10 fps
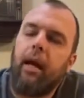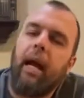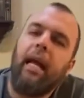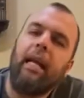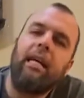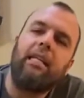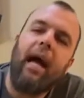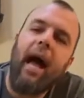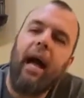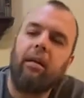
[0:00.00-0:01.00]
And he
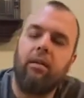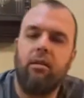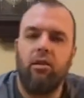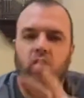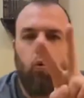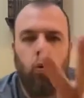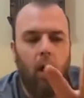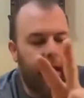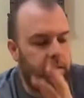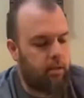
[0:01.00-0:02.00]
attacks
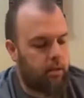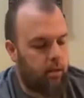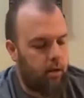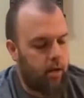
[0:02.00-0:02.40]
twice